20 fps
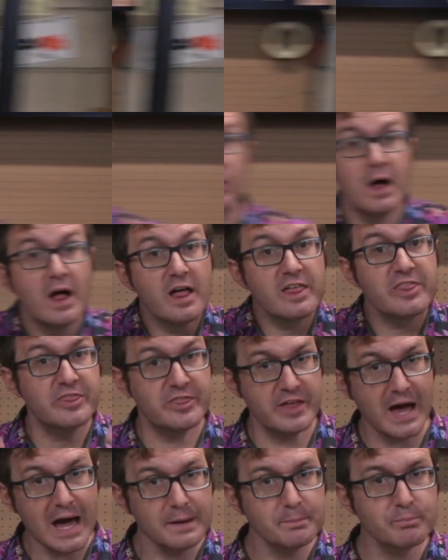Now,
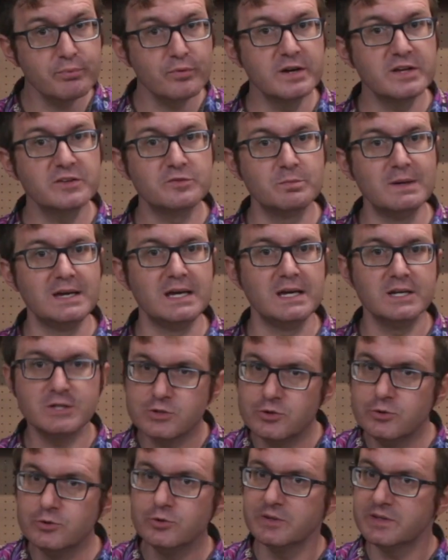that brings me
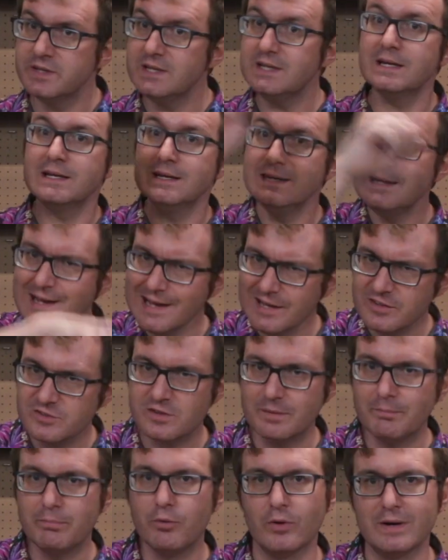to the
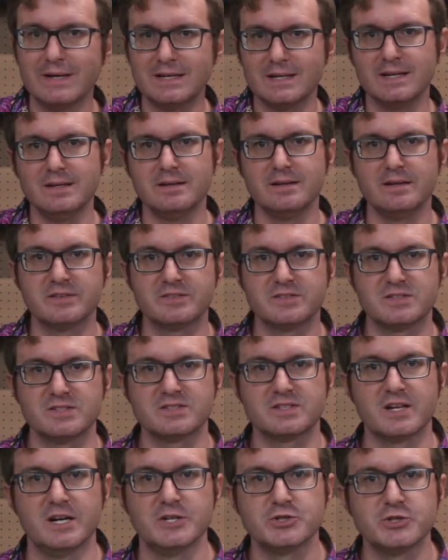next point in this
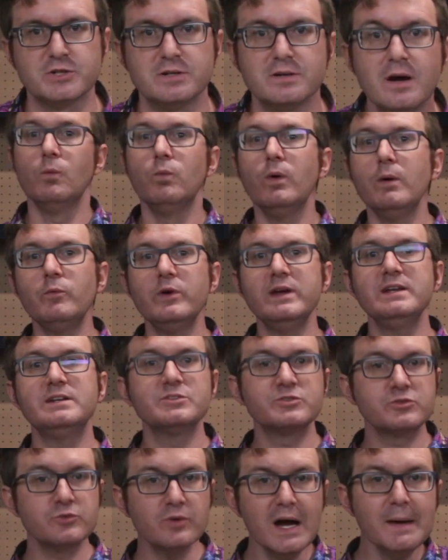discussion. When we
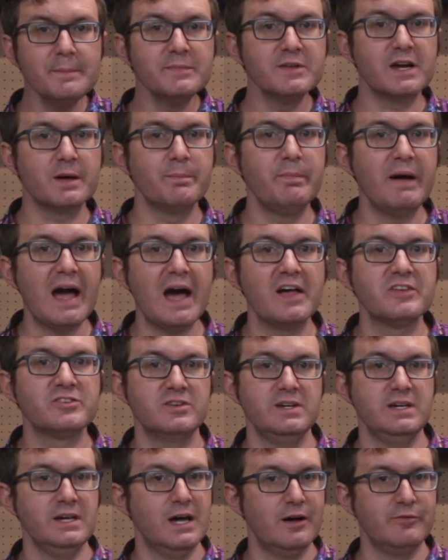describe the
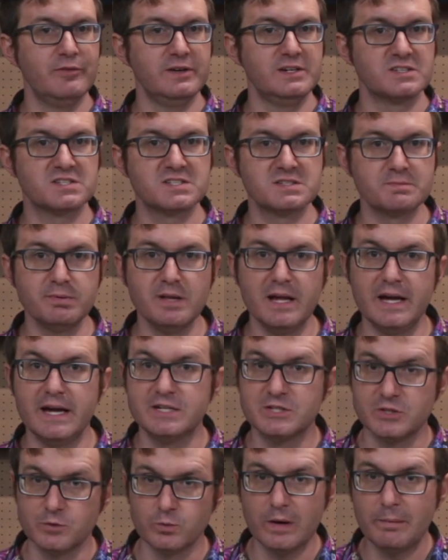capacity of a
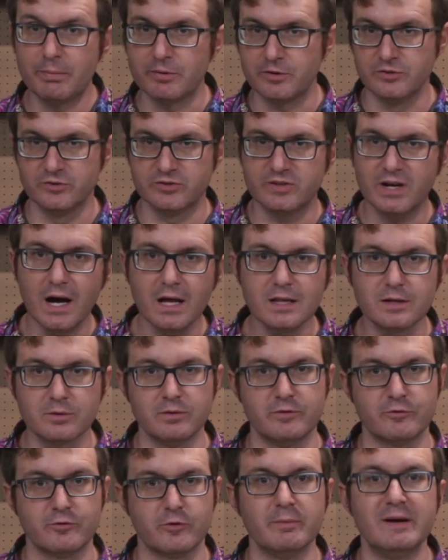display to reproduce
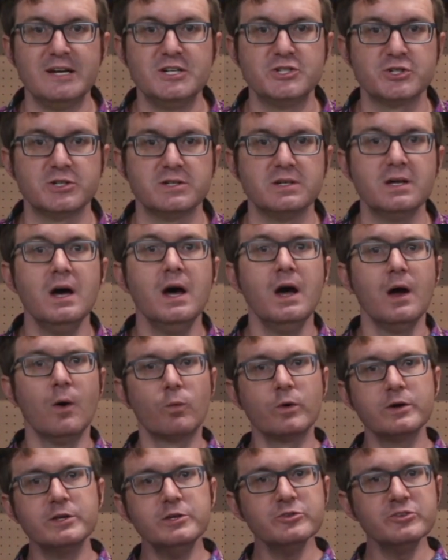color information,
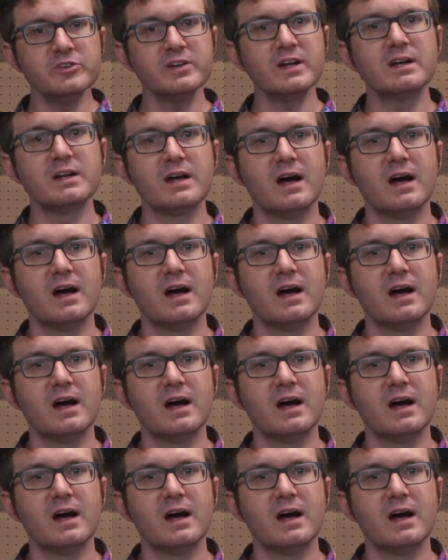we're using a